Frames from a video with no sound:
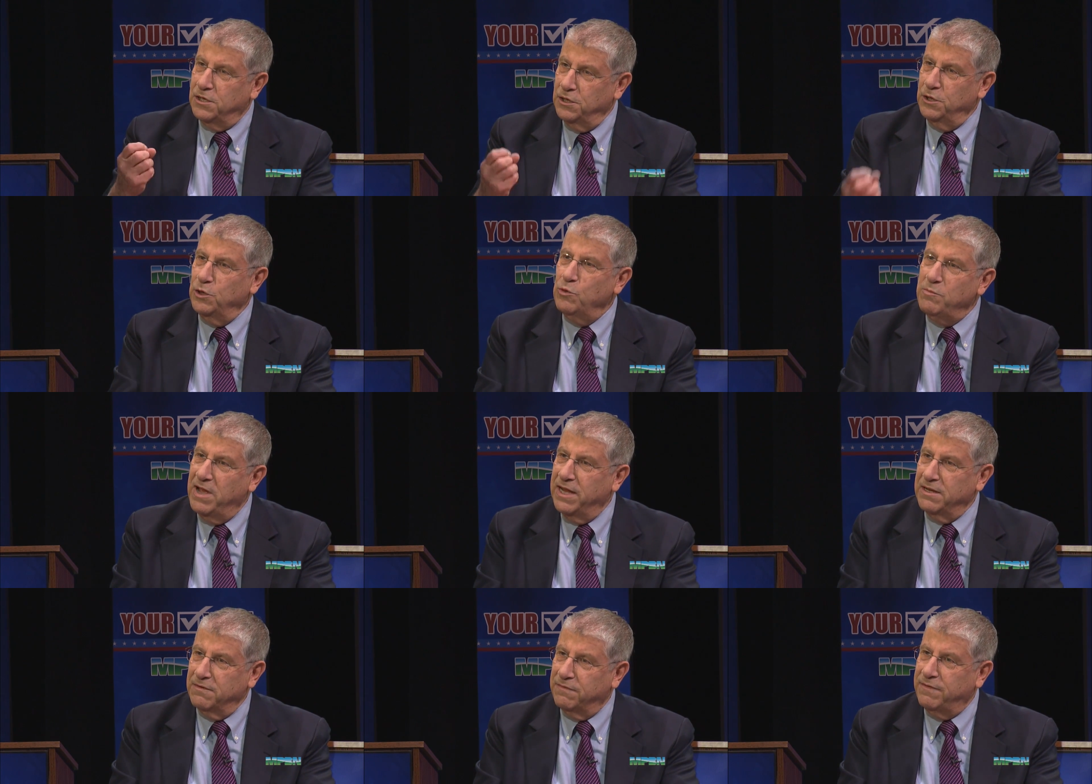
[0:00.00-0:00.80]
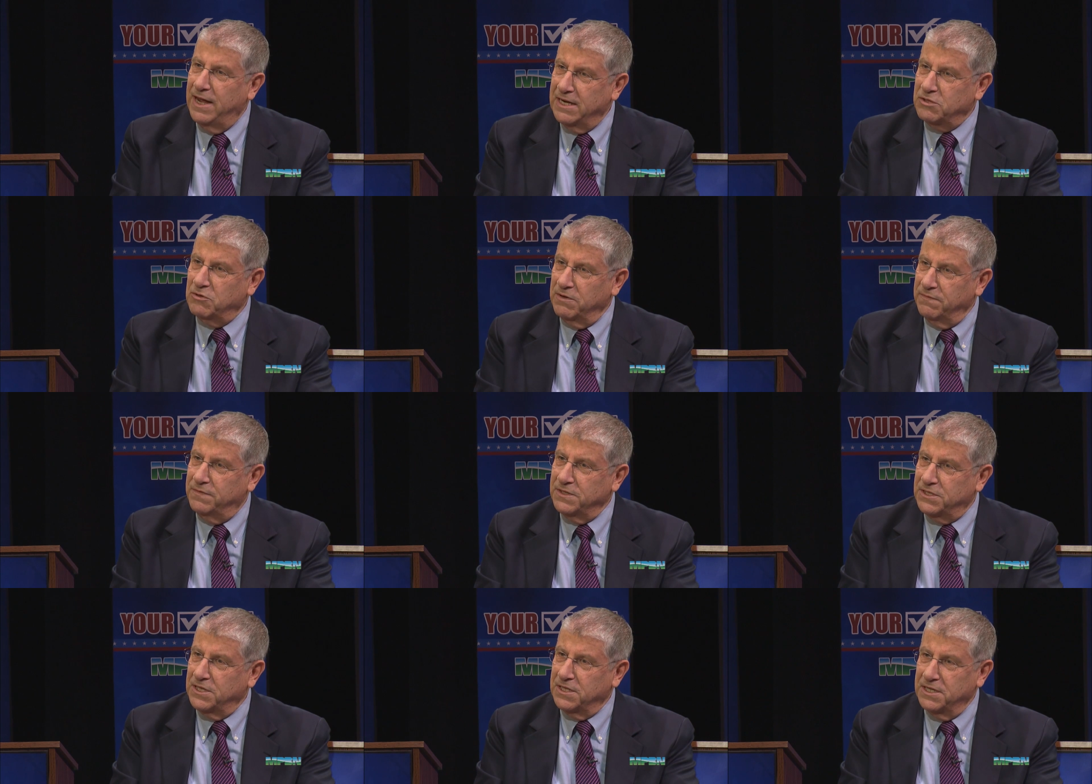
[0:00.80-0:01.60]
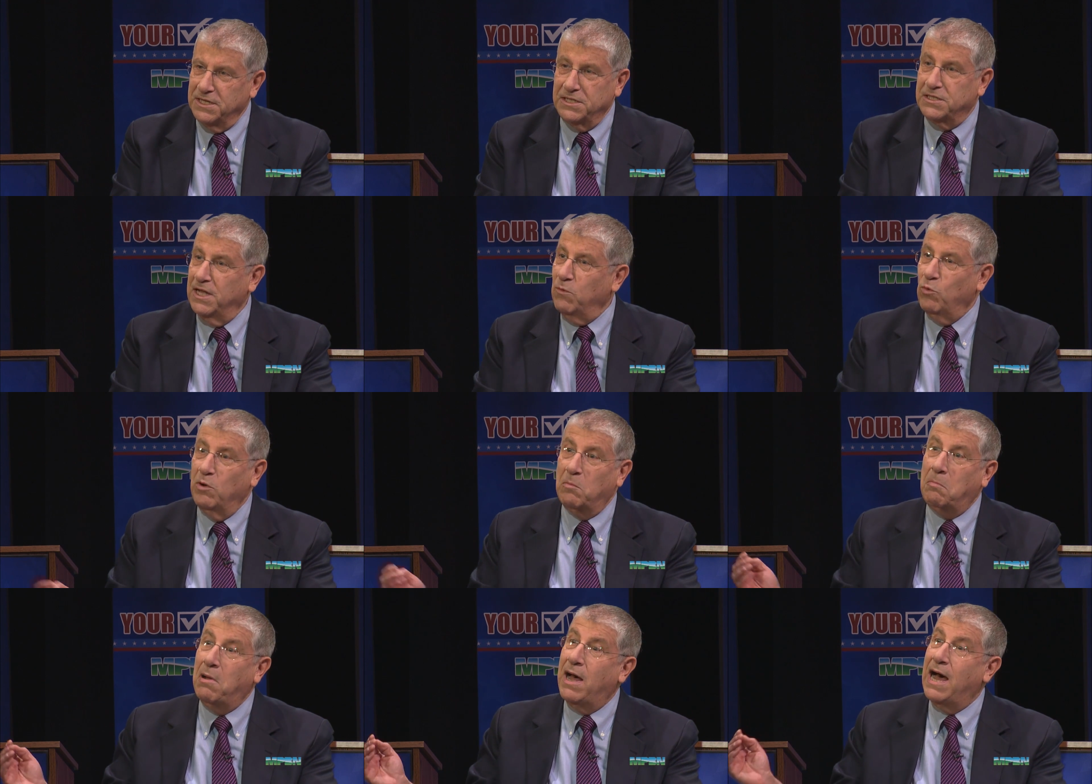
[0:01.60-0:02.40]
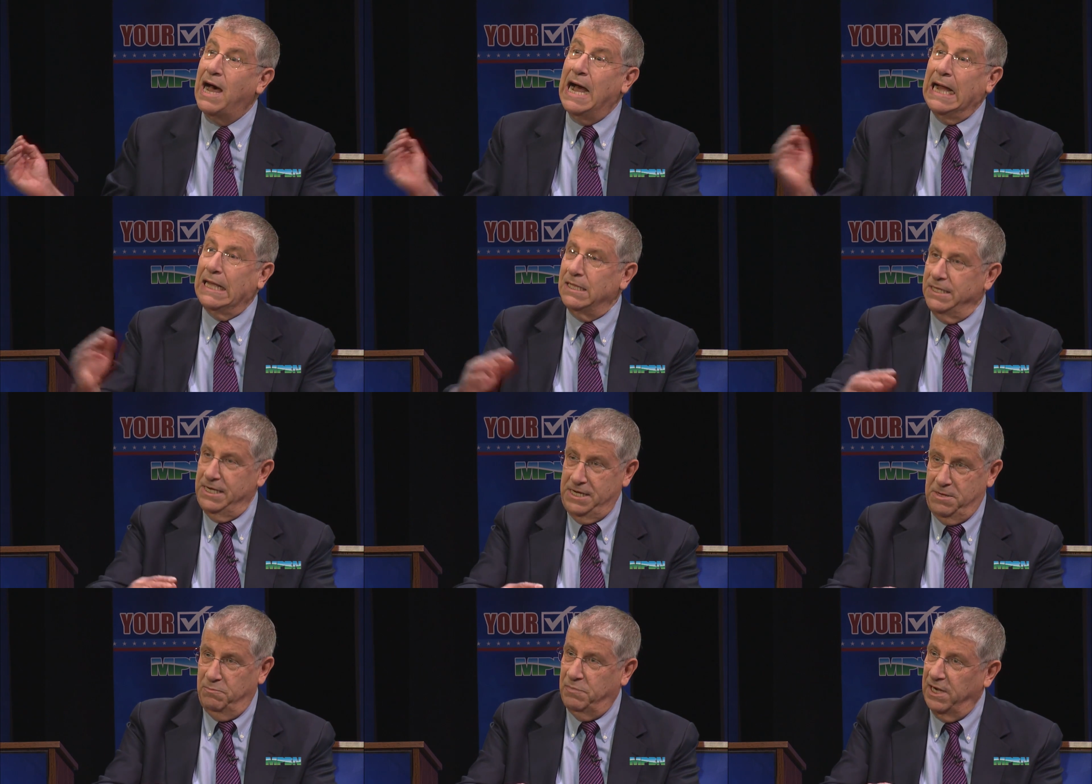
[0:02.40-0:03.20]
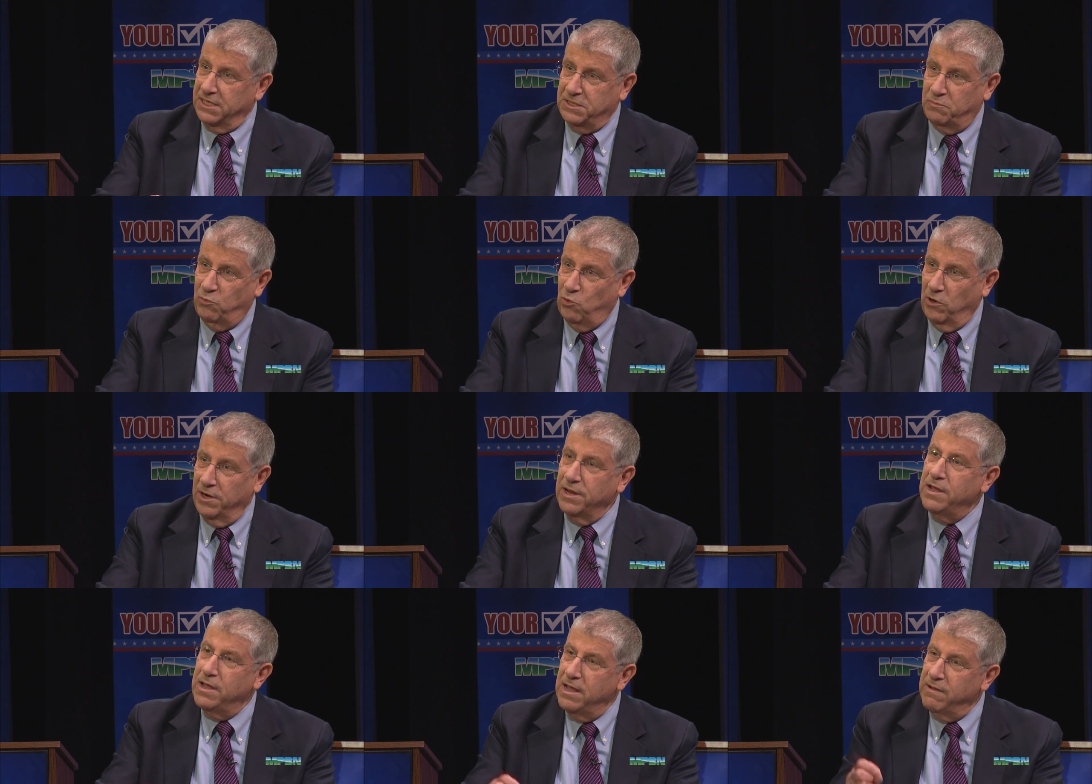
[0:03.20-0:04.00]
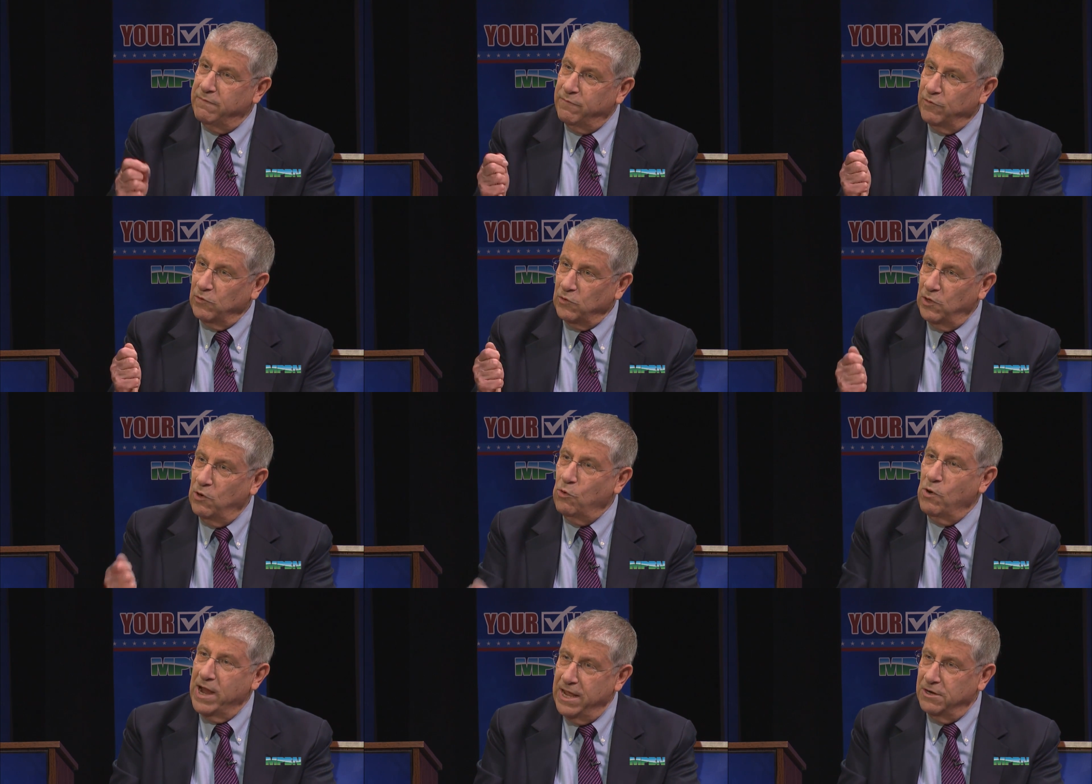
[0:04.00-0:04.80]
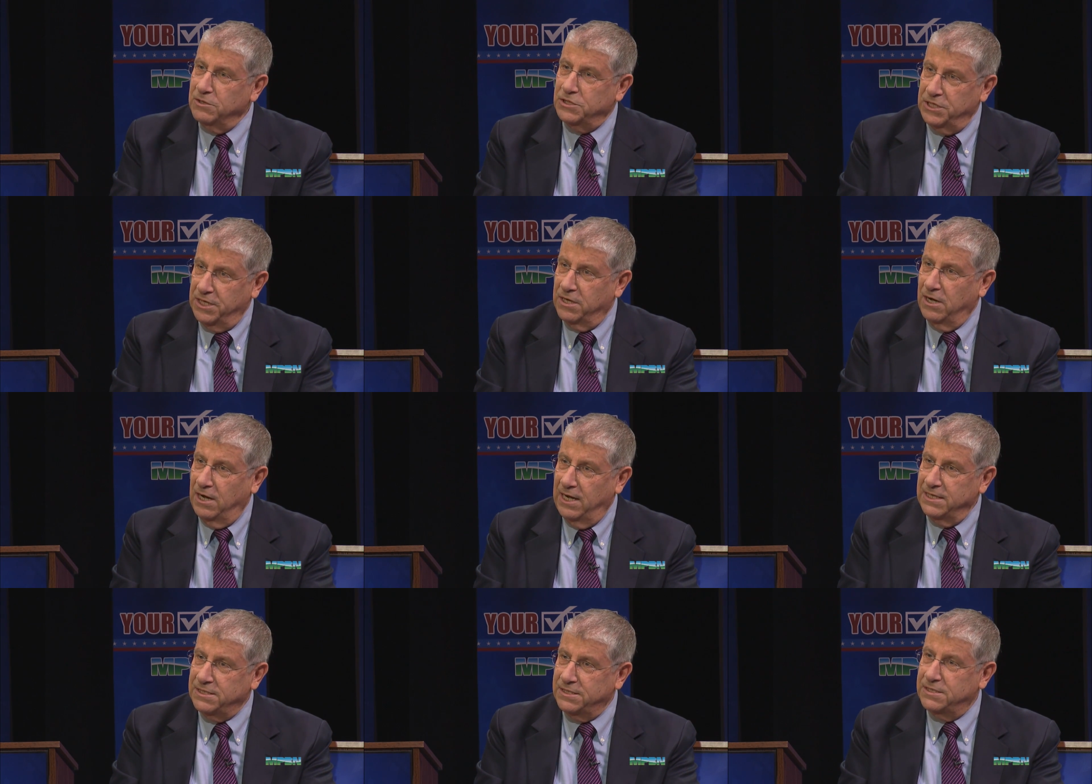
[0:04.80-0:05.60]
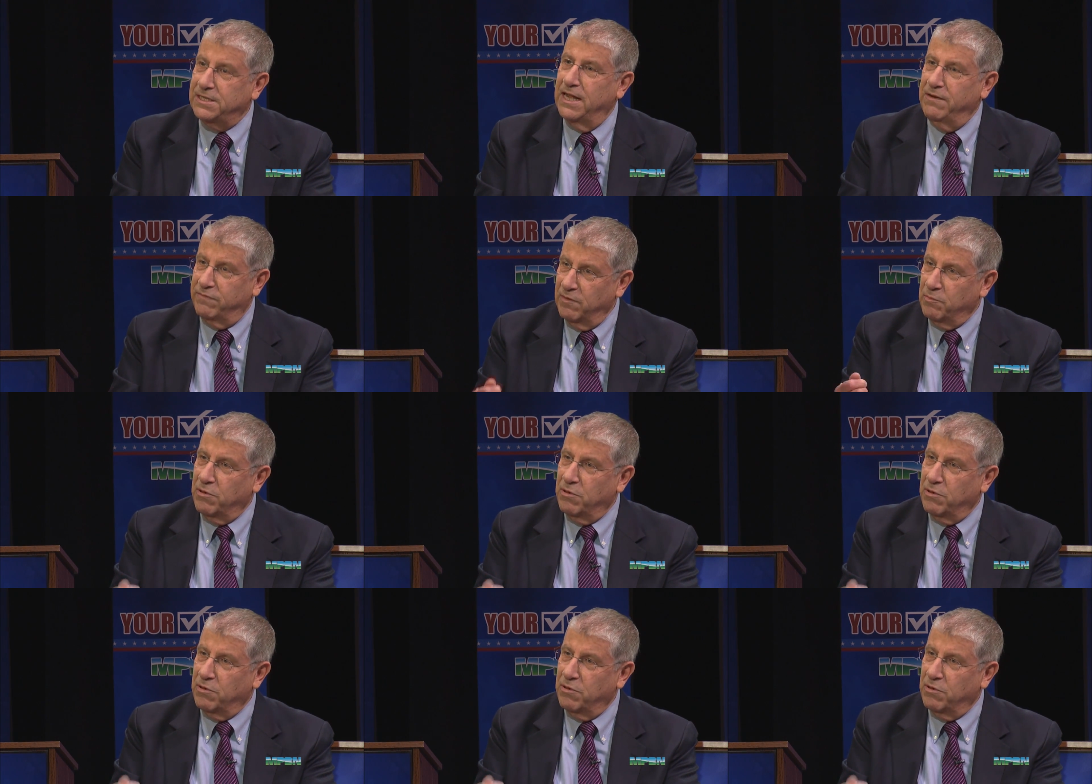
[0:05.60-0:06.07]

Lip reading: to new manufacturing facilities that will pile into Bucksport for low energy costs and